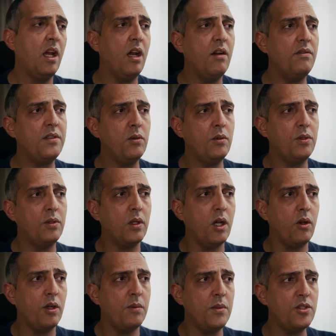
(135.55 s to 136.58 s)
After we took
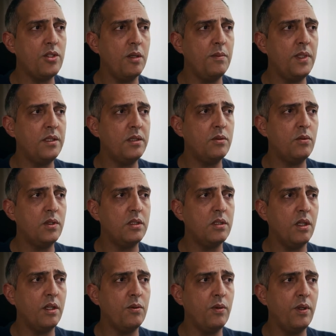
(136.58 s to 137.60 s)
our measurements, we
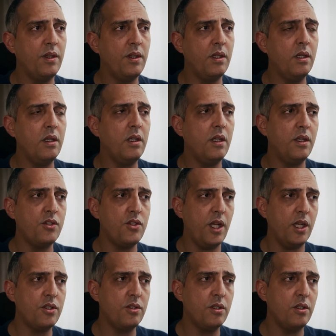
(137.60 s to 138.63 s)
start with the
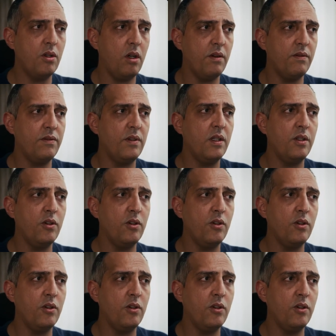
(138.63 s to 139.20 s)
injection of